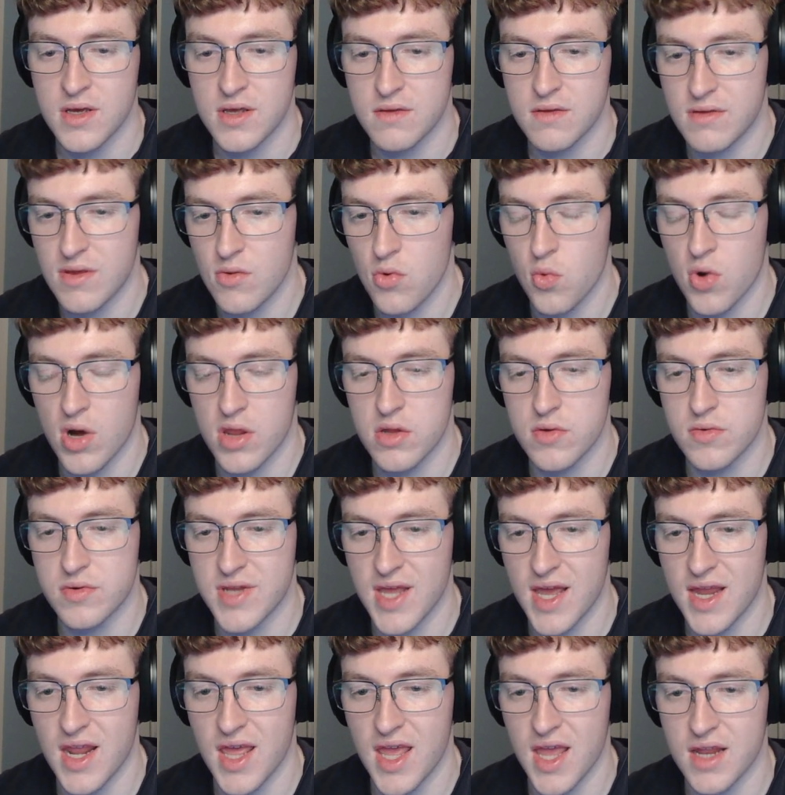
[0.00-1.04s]
Say we want to do
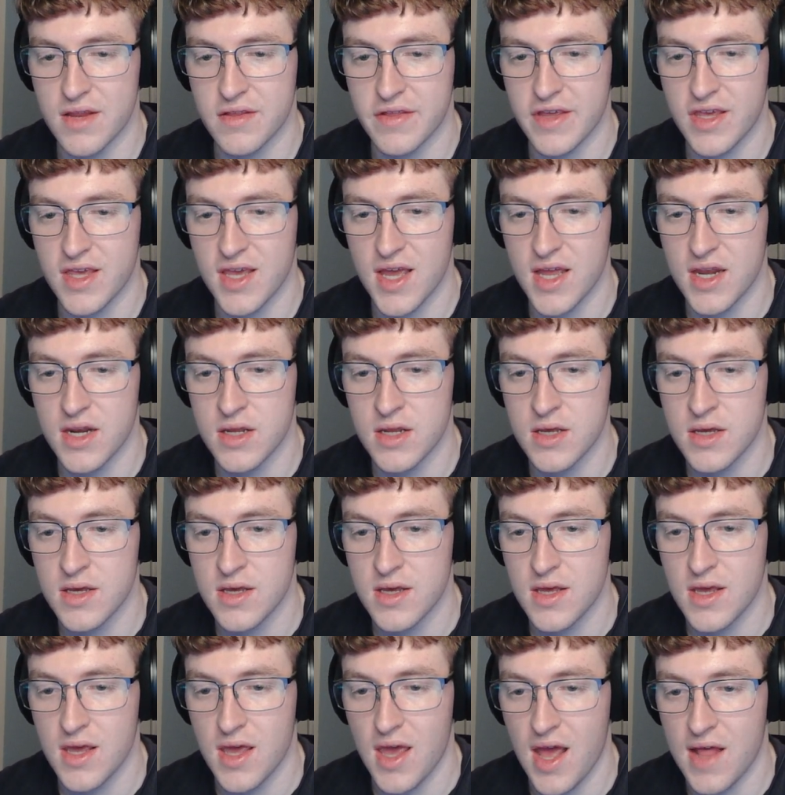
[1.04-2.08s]
10 hands again,
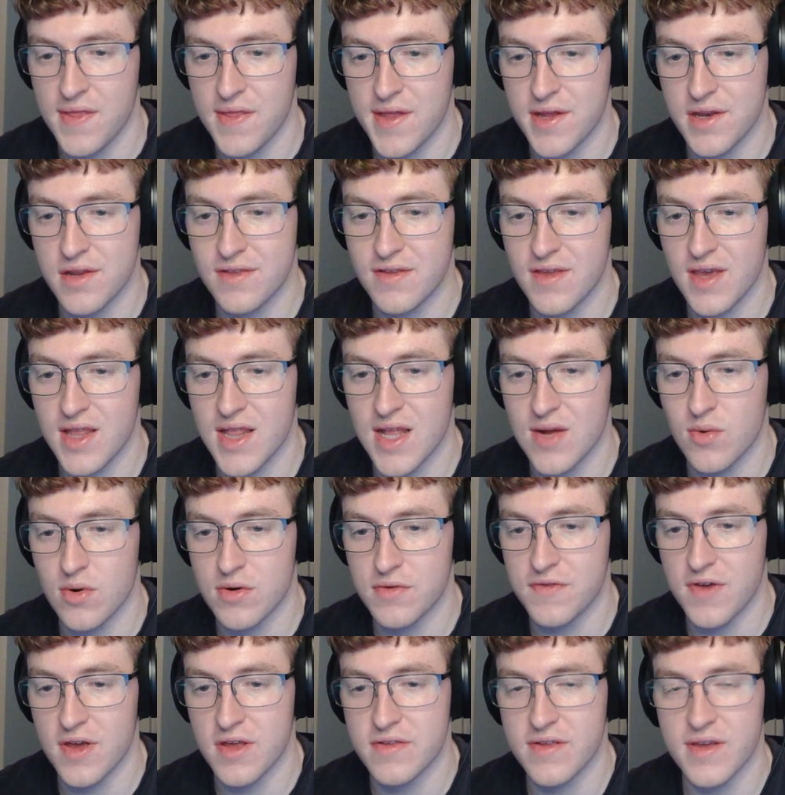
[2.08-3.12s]
and then say that we're
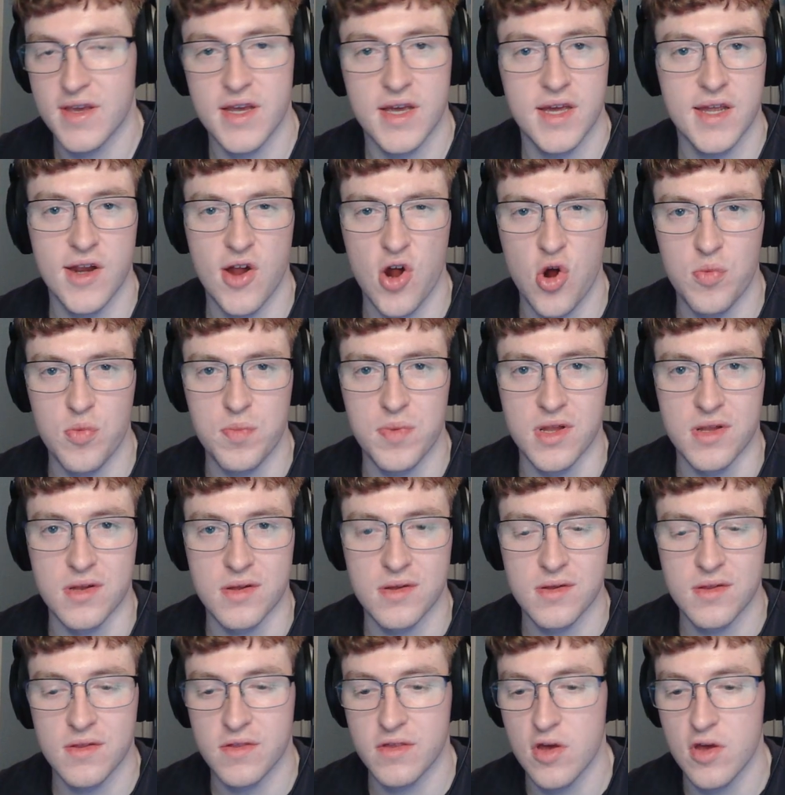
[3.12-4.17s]
facing an open.
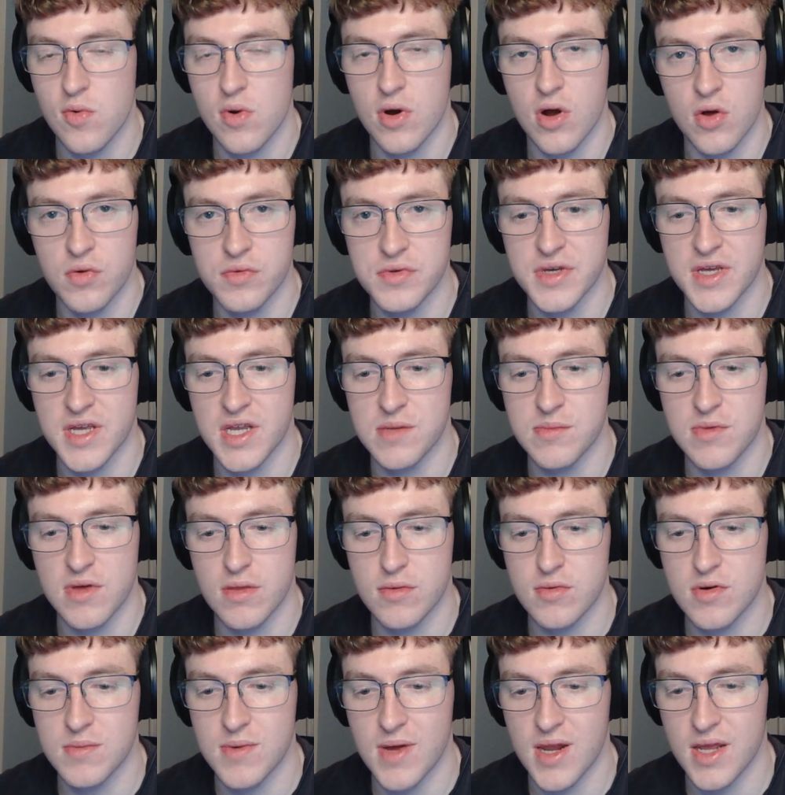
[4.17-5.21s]
So we're only going to be
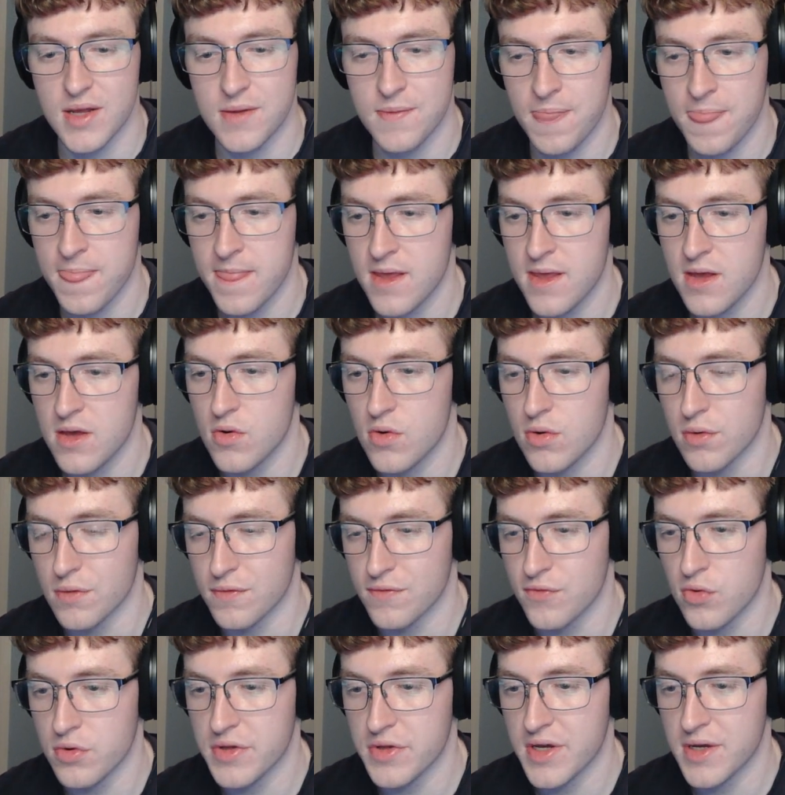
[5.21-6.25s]
3-betting or
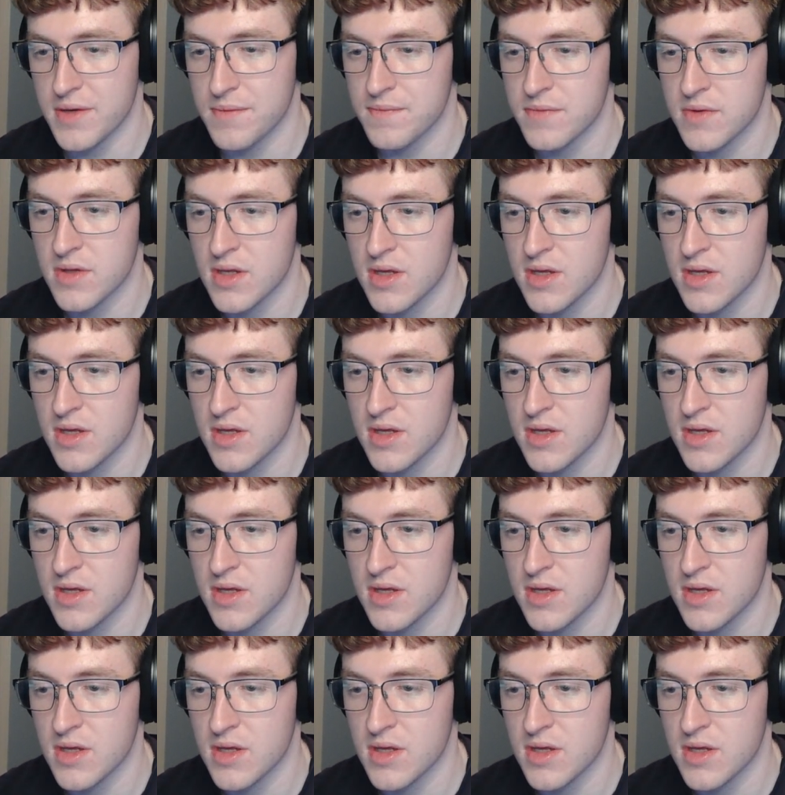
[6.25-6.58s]
folding.